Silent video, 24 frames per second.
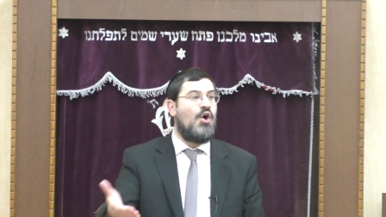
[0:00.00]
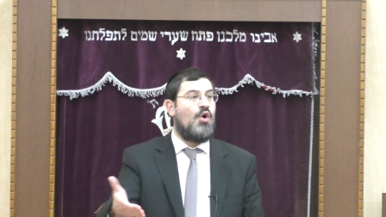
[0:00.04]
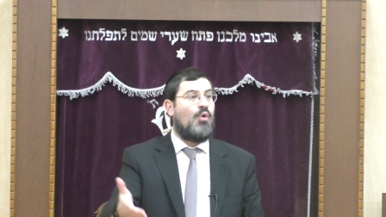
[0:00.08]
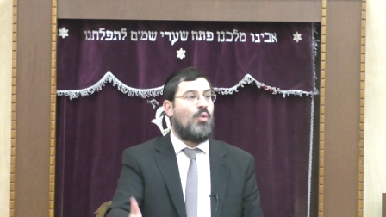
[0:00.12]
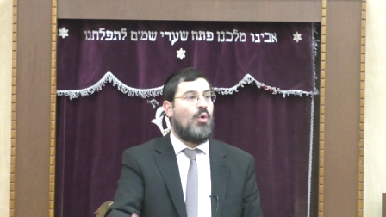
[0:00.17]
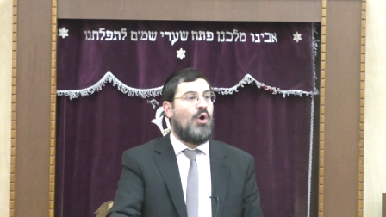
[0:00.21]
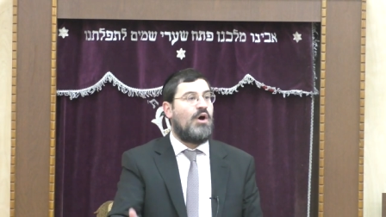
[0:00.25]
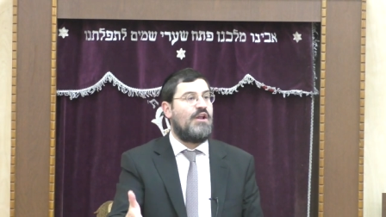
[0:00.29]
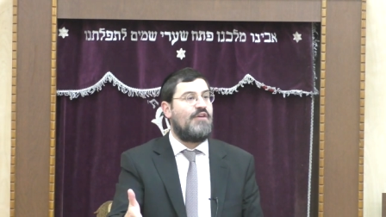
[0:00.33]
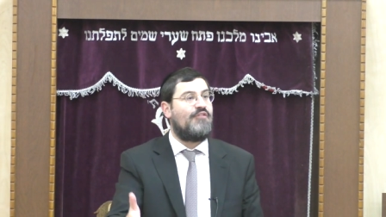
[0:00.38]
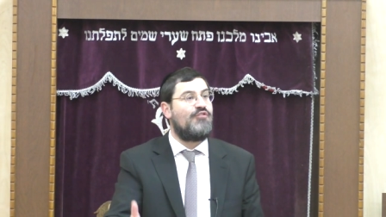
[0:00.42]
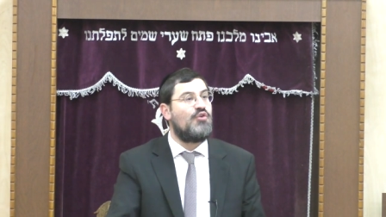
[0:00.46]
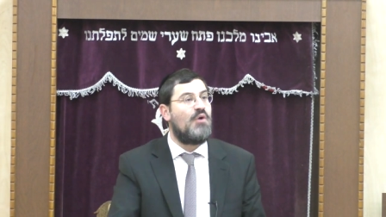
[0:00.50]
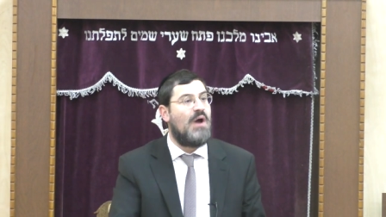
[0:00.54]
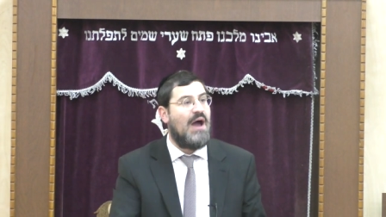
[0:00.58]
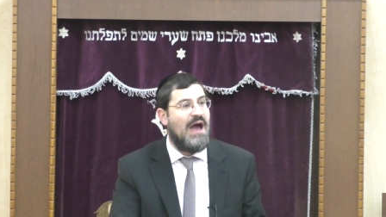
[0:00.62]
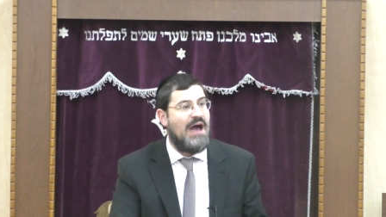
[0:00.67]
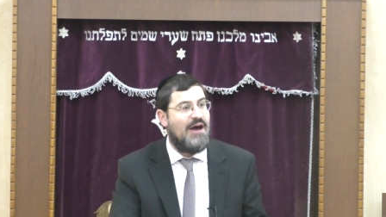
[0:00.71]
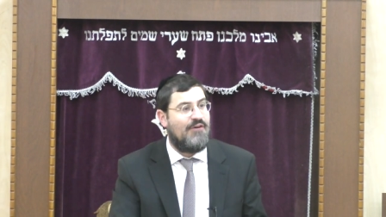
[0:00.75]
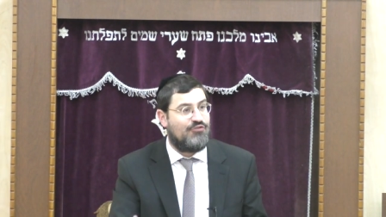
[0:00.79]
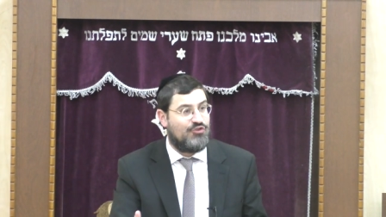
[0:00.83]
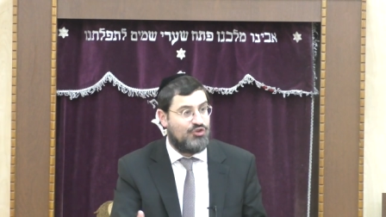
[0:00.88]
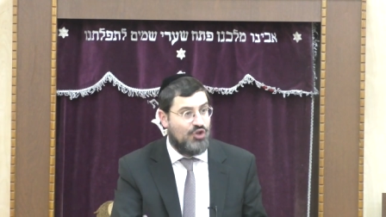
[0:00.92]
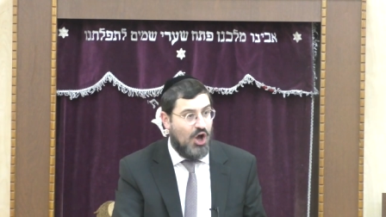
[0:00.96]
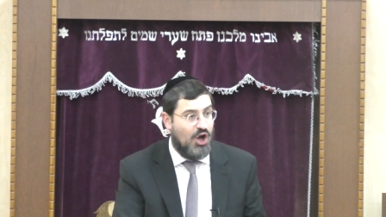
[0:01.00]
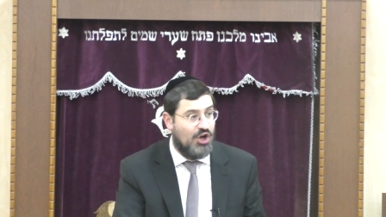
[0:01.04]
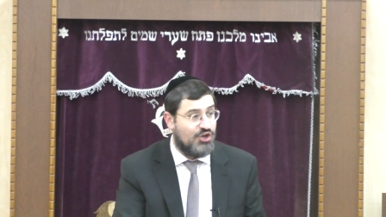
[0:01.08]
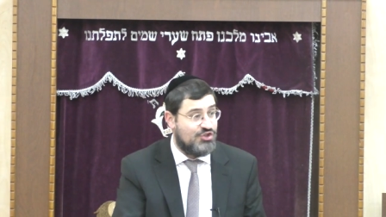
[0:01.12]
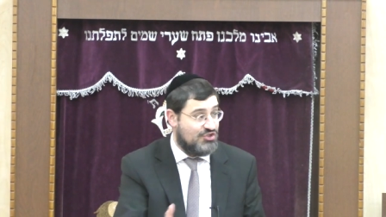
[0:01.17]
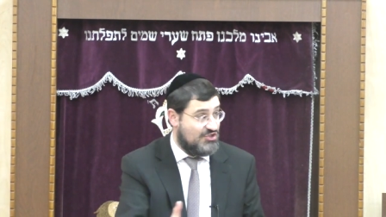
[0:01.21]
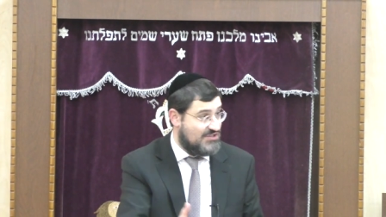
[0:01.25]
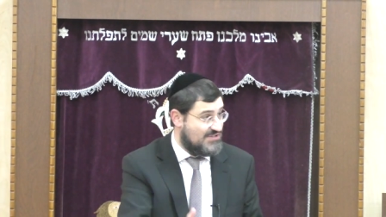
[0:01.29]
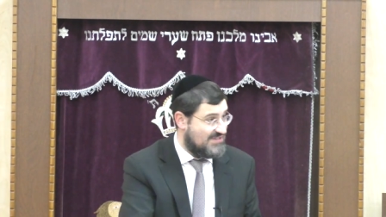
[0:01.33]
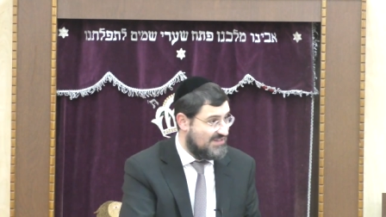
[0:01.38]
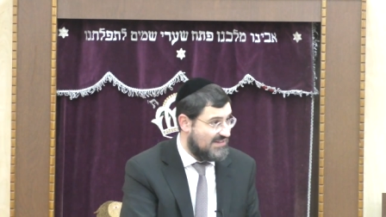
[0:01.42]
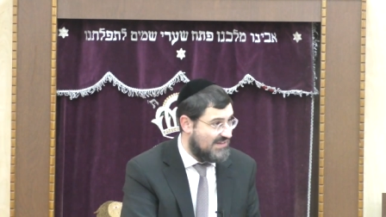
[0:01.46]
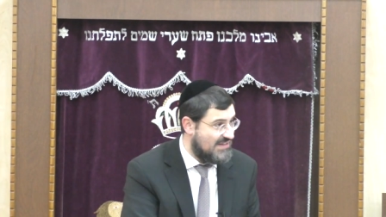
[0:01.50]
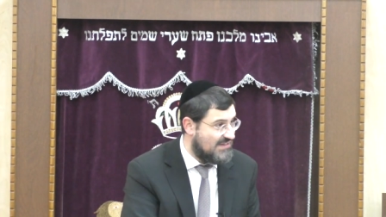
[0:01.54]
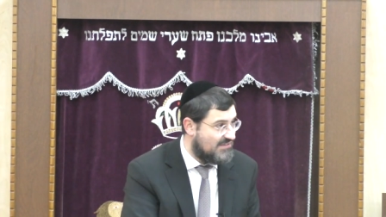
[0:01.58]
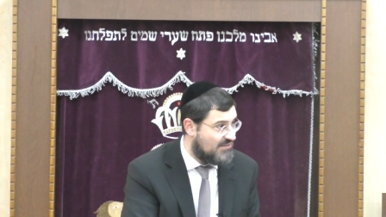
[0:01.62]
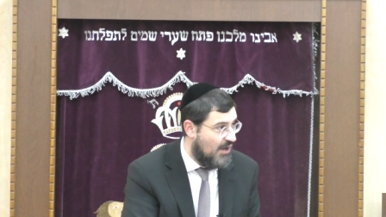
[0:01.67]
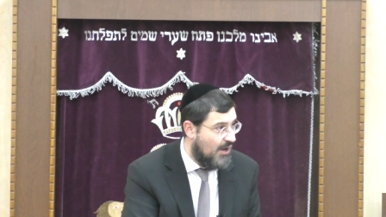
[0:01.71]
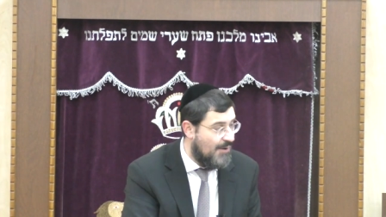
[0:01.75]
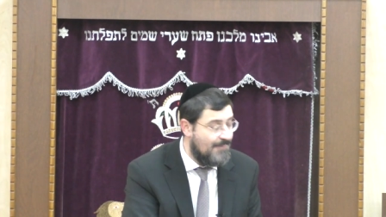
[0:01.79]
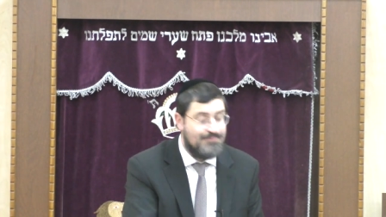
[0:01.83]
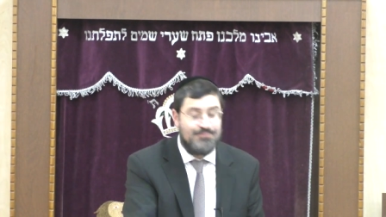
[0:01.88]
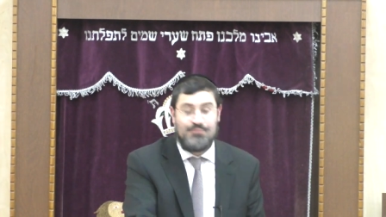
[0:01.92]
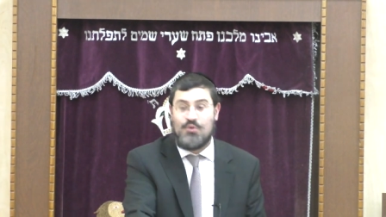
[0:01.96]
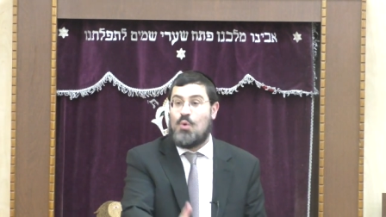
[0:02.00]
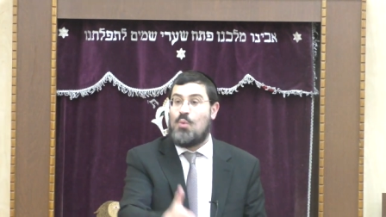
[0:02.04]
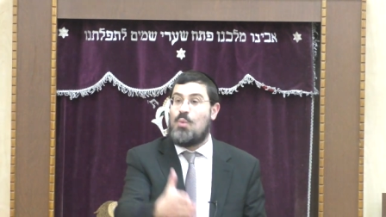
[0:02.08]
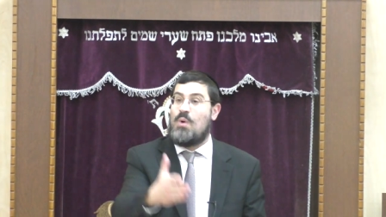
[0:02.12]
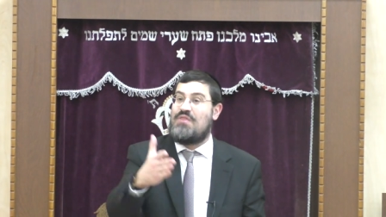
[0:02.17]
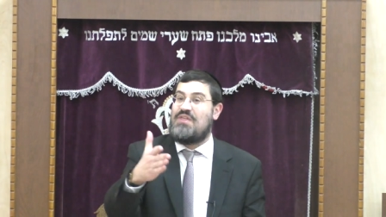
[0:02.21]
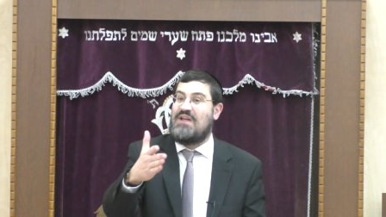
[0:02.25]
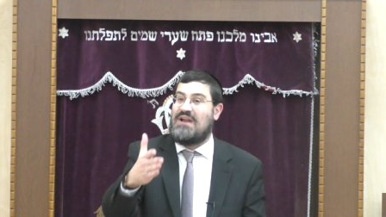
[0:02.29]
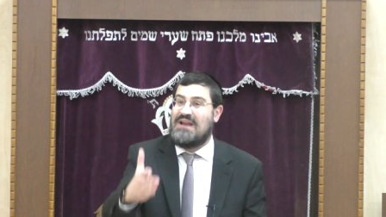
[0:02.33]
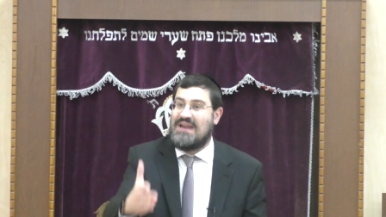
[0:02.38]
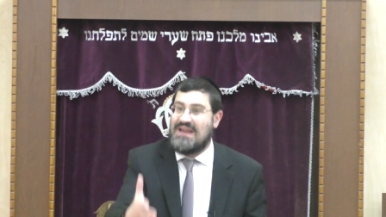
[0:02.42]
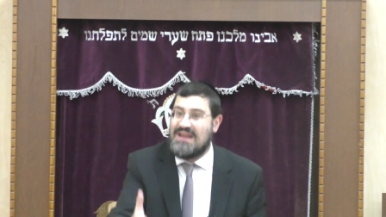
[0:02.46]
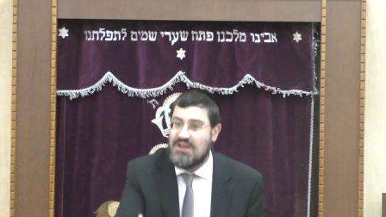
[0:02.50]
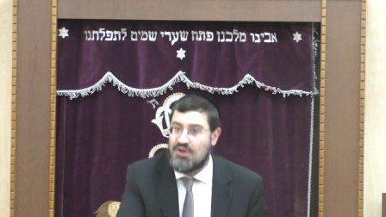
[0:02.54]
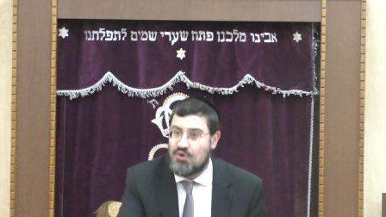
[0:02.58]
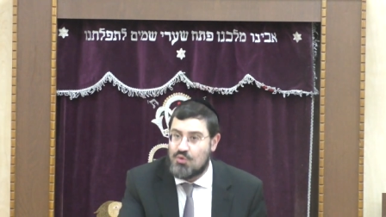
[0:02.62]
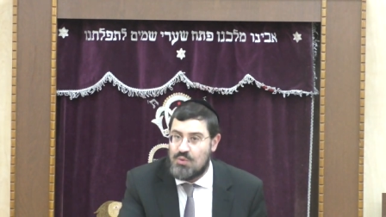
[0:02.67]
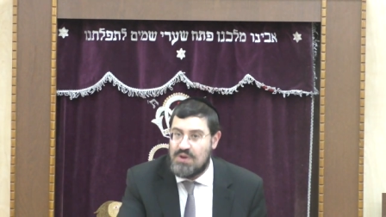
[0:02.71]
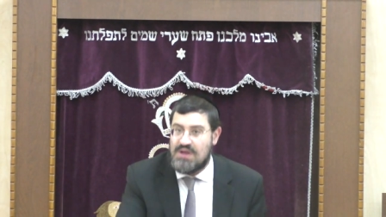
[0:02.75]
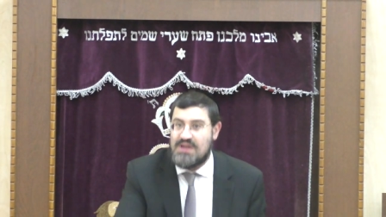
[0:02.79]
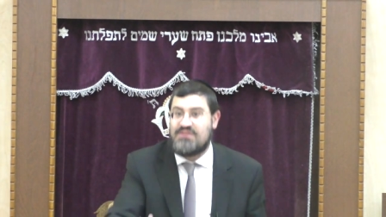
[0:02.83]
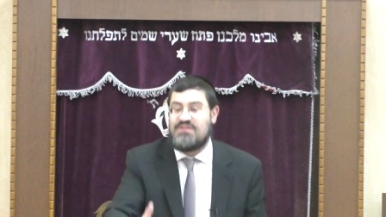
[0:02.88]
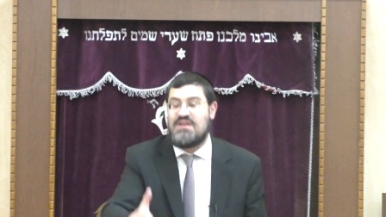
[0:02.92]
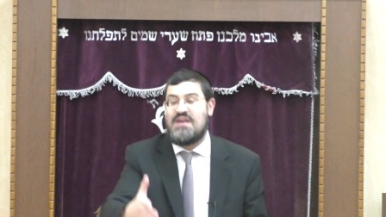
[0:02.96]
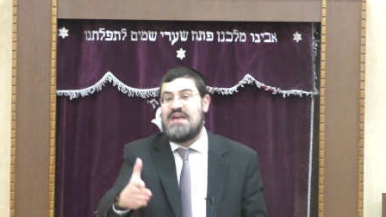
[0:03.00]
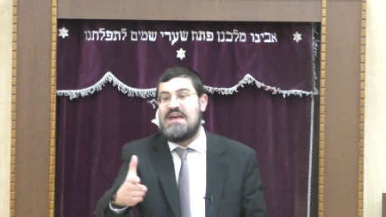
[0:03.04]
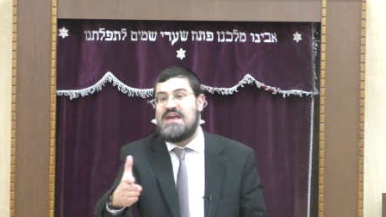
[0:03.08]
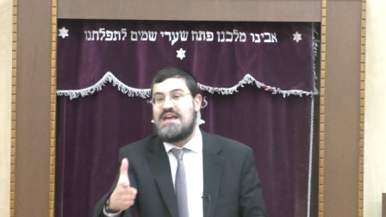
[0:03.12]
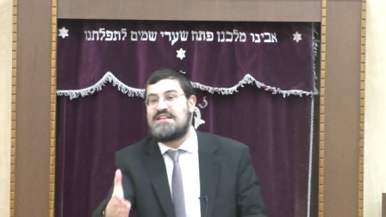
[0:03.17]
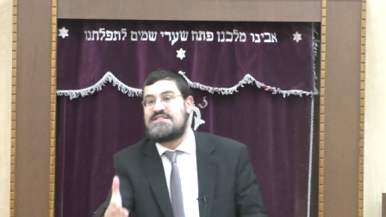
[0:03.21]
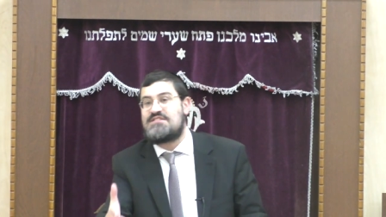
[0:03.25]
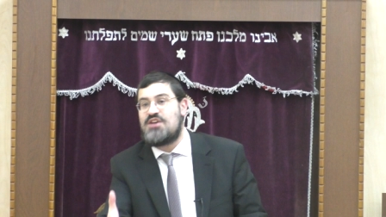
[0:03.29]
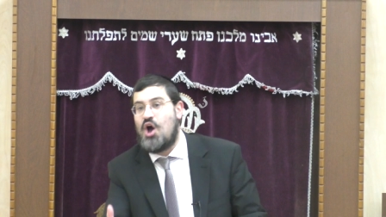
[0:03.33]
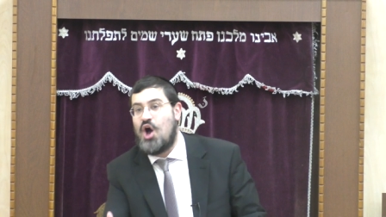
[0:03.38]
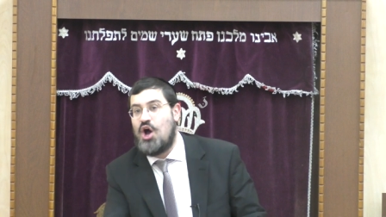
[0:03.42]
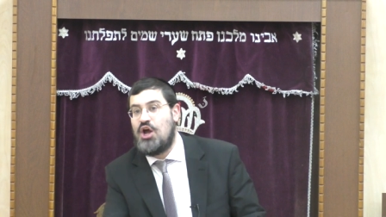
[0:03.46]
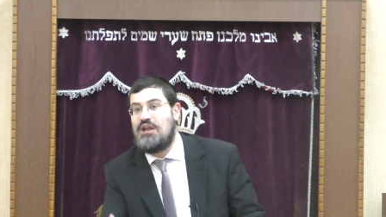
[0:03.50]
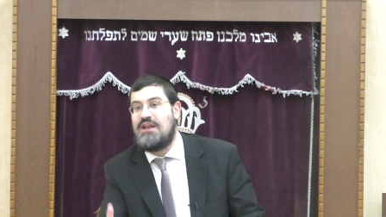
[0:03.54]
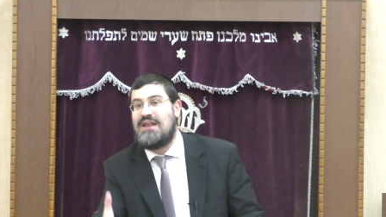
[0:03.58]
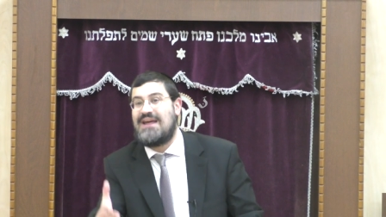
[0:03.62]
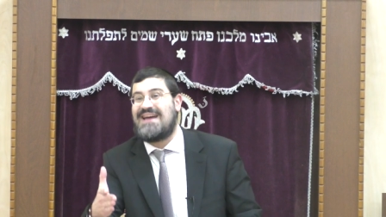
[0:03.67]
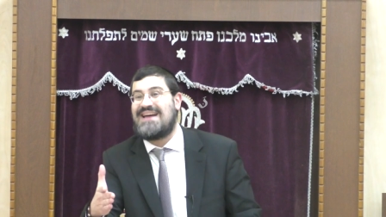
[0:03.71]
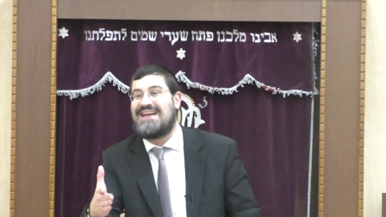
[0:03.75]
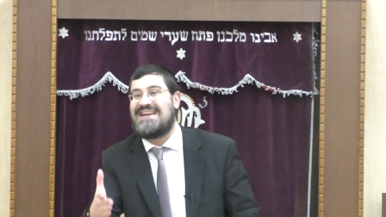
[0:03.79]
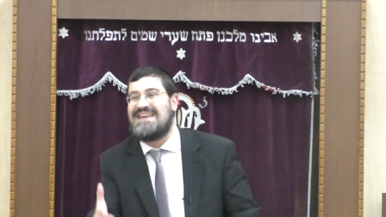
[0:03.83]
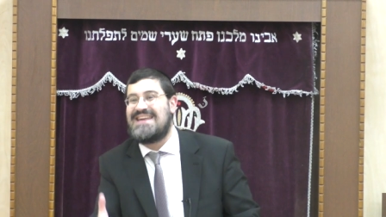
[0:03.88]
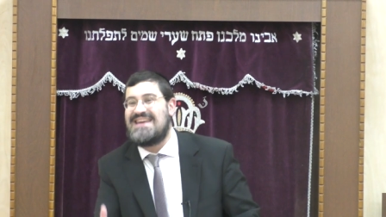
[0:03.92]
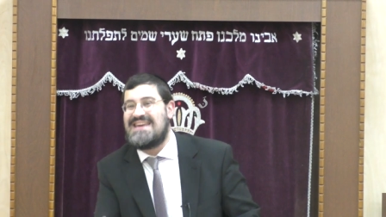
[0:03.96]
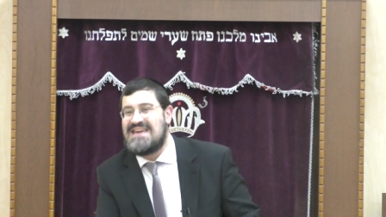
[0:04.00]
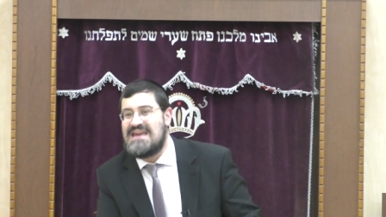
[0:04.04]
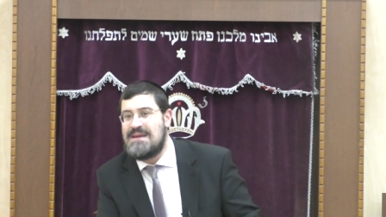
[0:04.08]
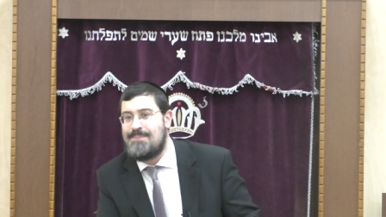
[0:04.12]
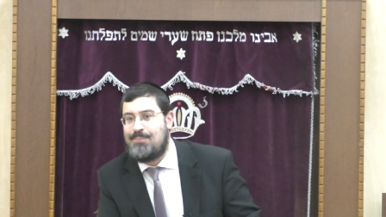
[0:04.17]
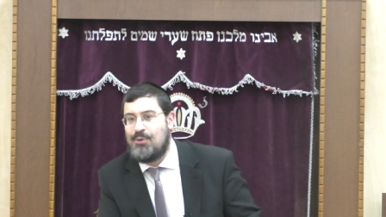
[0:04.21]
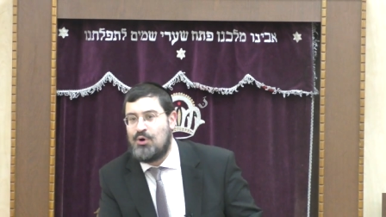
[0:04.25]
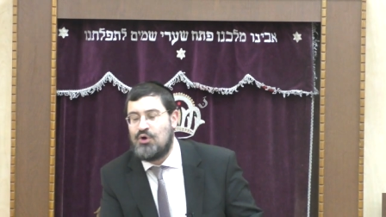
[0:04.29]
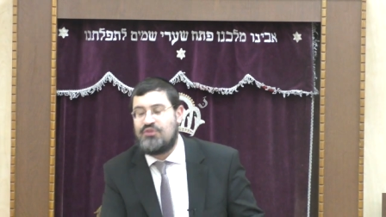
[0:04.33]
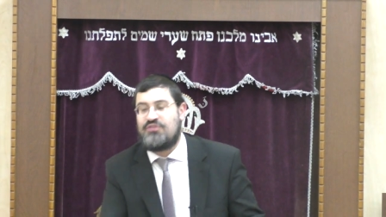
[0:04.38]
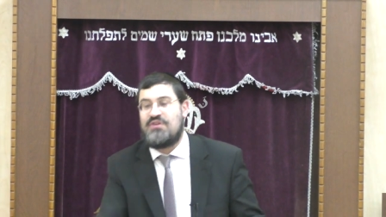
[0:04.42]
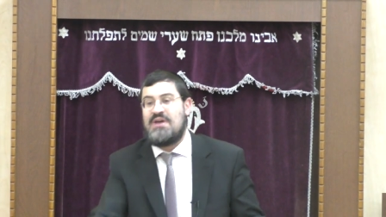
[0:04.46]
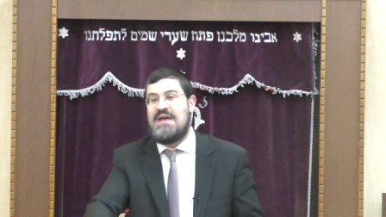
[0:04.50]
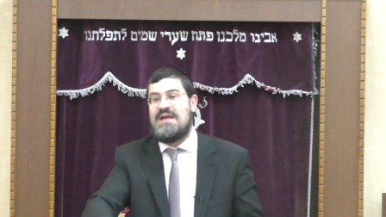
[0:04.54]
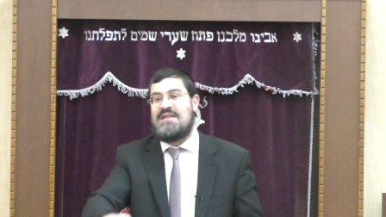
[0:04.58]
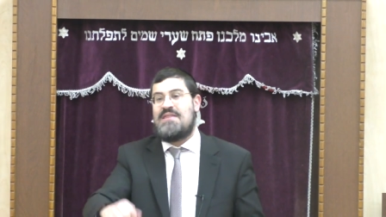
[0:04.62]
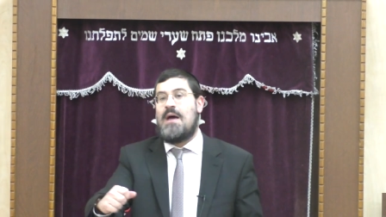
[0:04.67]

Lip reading: What if you have dosh schita, where the liquid is holech li'ibud?